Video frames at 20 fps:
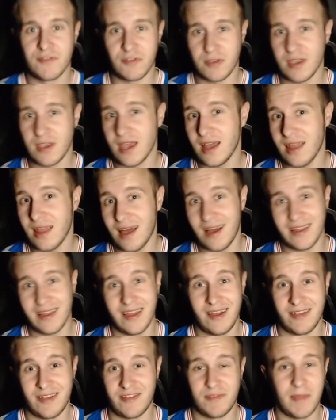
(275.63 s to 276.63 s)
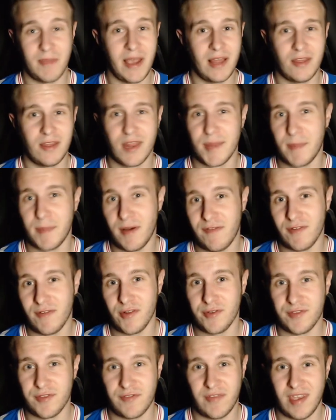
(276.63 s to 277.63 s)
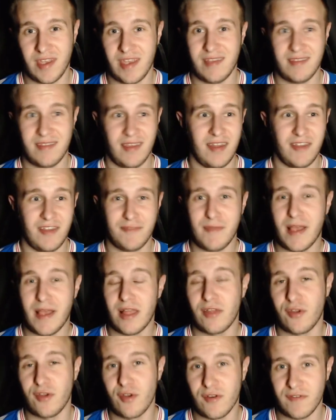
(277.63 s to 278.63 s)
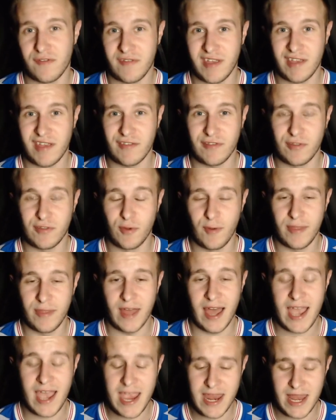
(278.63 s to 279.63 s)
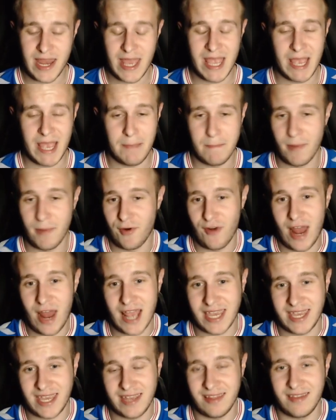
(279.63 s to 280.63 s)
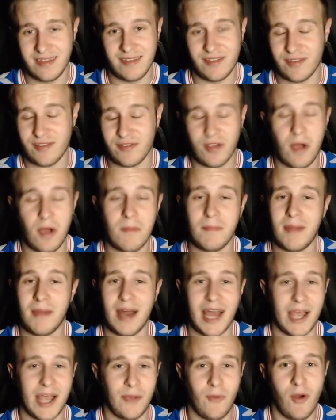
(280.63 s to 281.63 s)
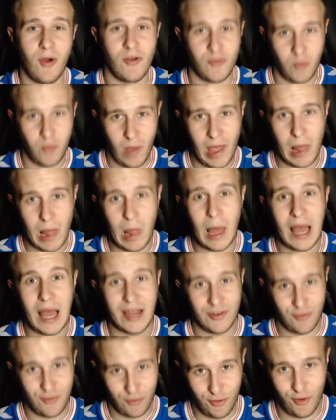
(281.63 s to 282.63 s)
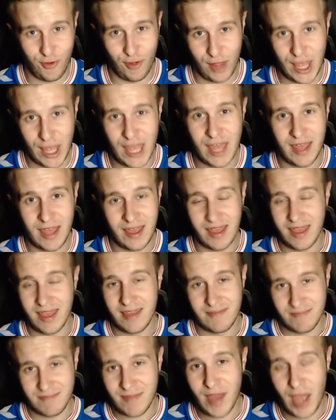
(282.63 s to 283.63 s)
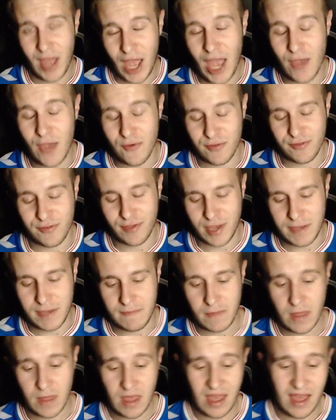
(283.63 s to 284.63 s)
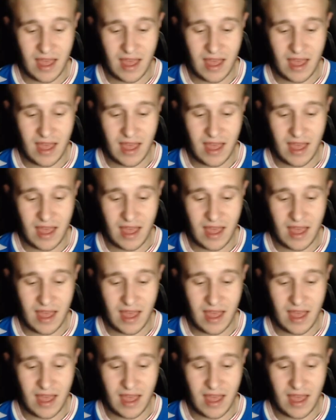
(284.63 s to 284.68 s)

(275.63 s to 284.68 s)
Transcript: So yeah, that had a smile on the Buffalo's face and a smile on our face, knowing that any miraculous comeback was well and truly out of sight.